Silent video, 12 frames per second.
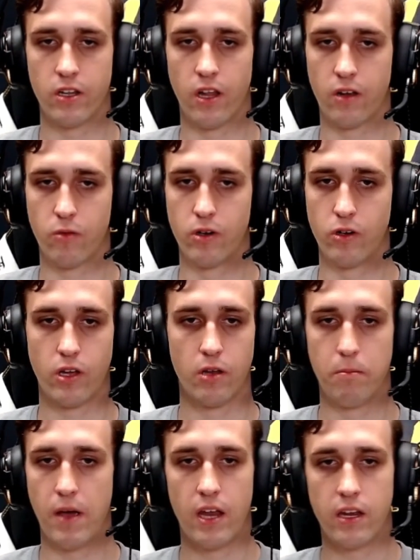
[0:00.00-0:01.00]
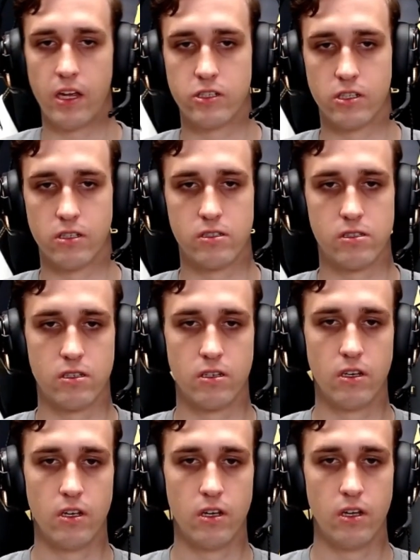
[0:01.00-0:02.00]
Like where you can ban agents,
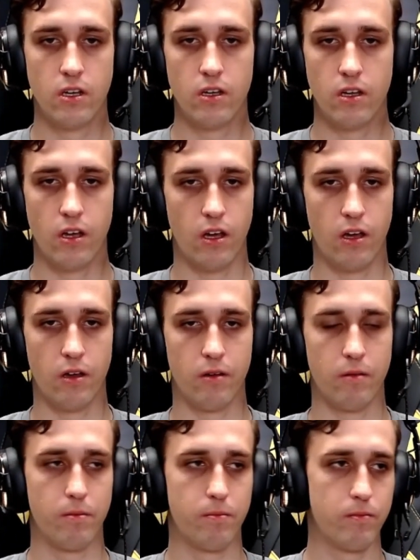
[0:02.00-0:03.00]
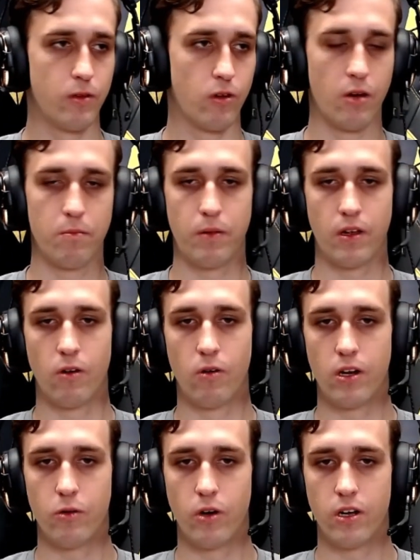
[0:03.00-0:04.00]
you can pick
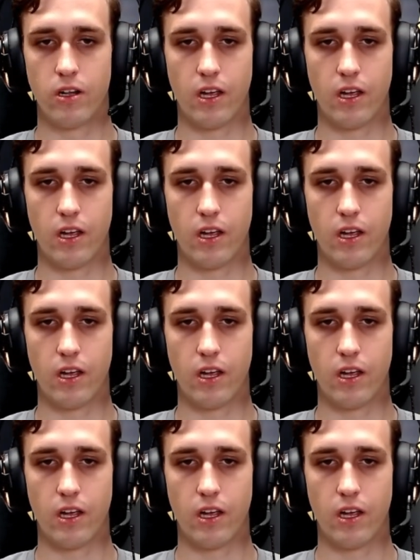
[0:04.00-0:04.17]
only one.